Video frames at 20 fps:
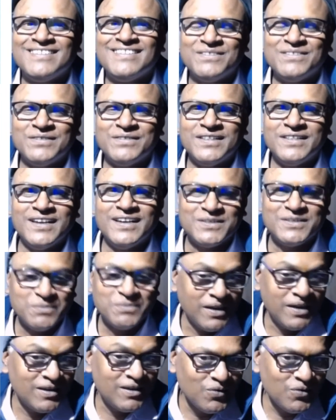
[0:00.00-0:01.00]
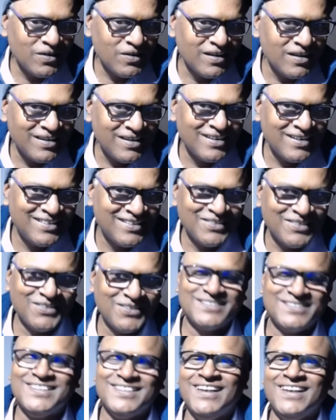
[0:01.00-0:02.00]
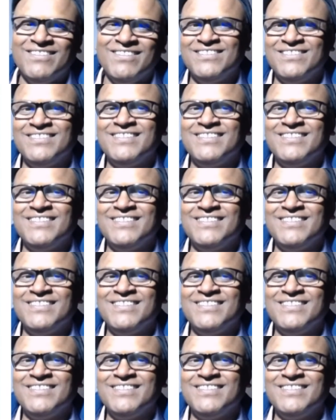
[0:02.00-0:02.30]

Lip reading: So that's why you learn it yourself.